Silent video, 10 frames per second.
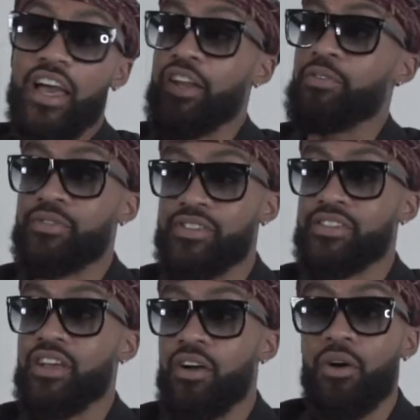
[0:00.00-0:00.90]
kind of was
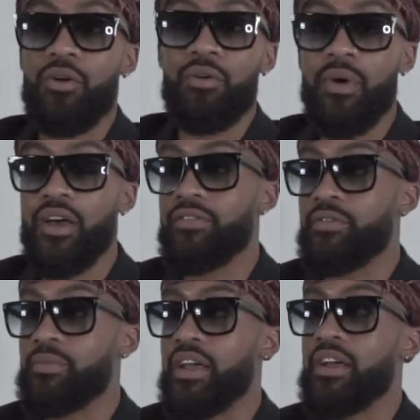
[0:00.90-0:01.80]
just gung ho about it
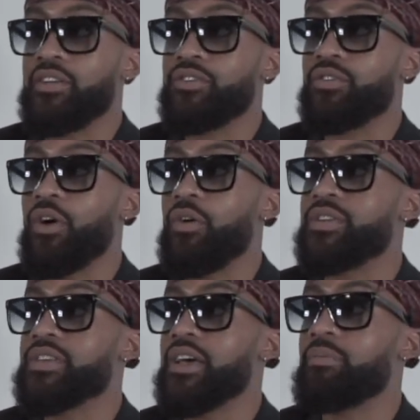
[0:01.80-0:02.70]
from there.
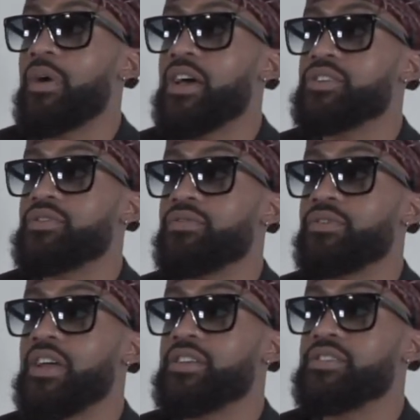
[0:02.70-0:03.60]
Always had a passion
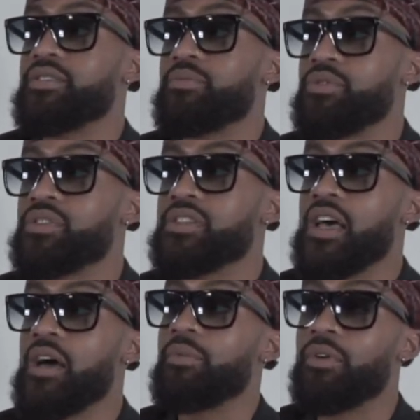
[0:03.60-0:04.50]
for not just the music
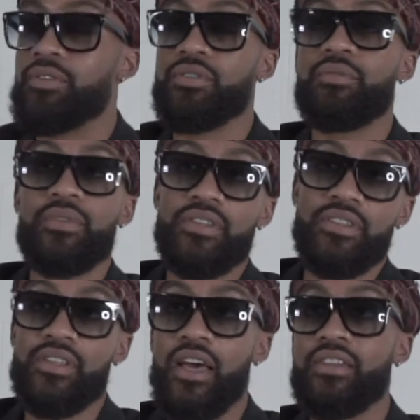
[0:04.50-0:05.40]
side, but also the
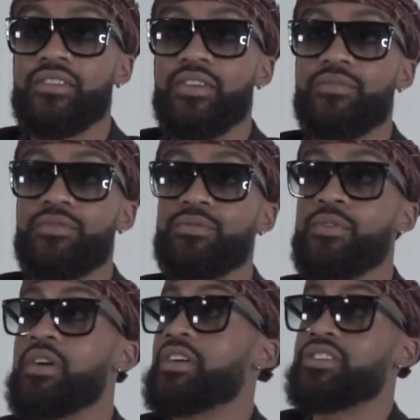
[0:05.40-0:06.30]
business side of stuff too.
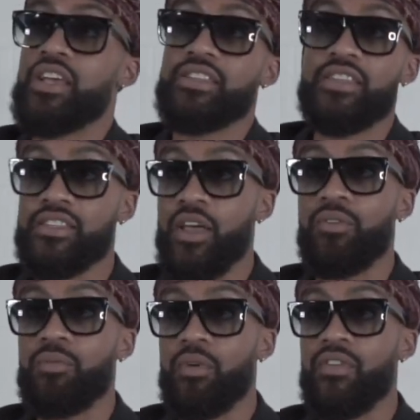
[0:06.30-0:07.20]
Jay-Z is like
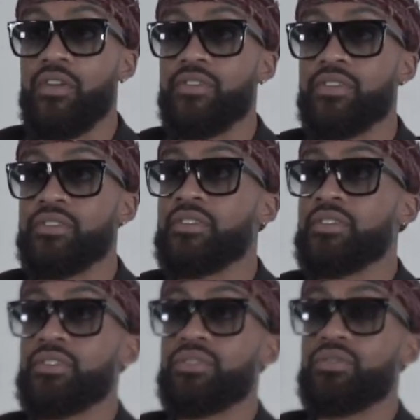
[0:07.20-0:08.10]
one of my favorite,
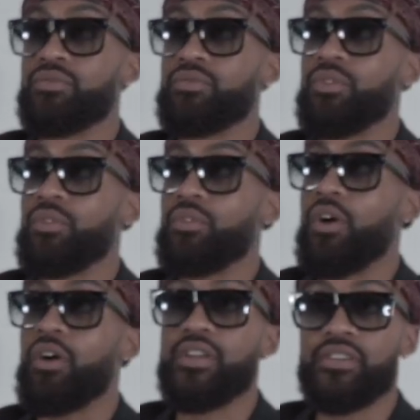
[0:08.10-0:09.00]

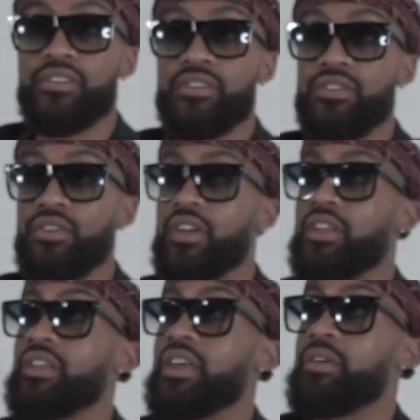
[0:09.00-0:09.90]
artists,
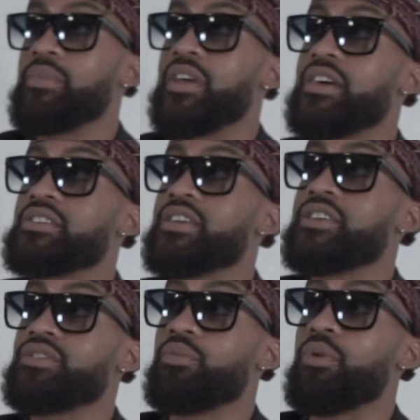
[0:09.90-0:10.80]
and because of
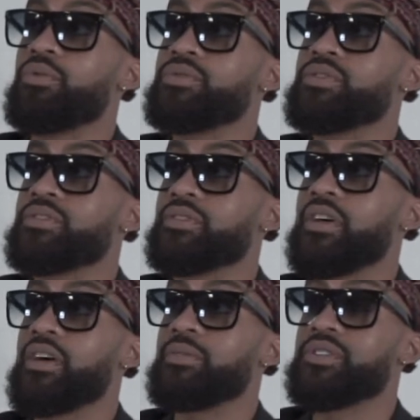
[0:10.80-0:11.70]
his approach
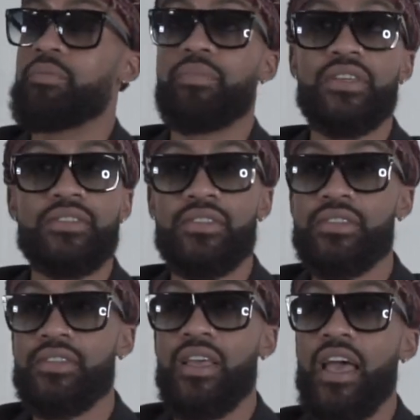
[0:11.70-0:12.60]
to
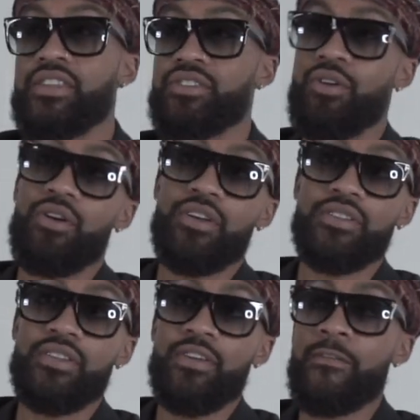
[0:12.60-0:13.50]
business as an
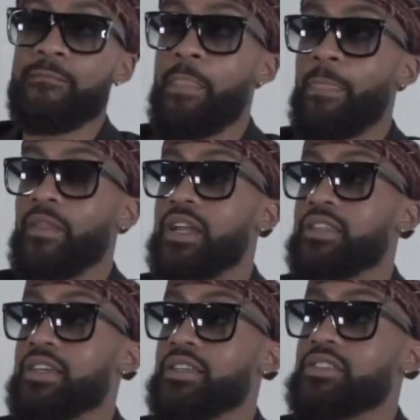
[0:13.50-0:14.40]
artist, and I
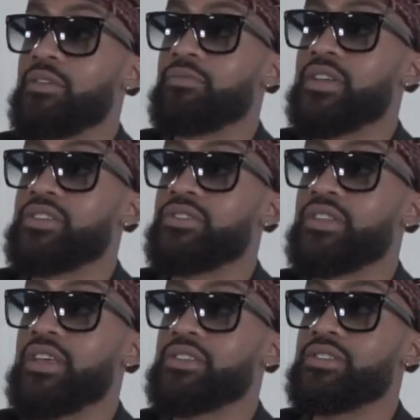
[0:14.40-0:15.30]
think it's something
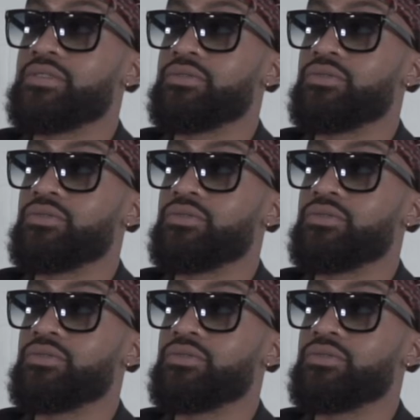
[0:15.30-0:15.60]
that's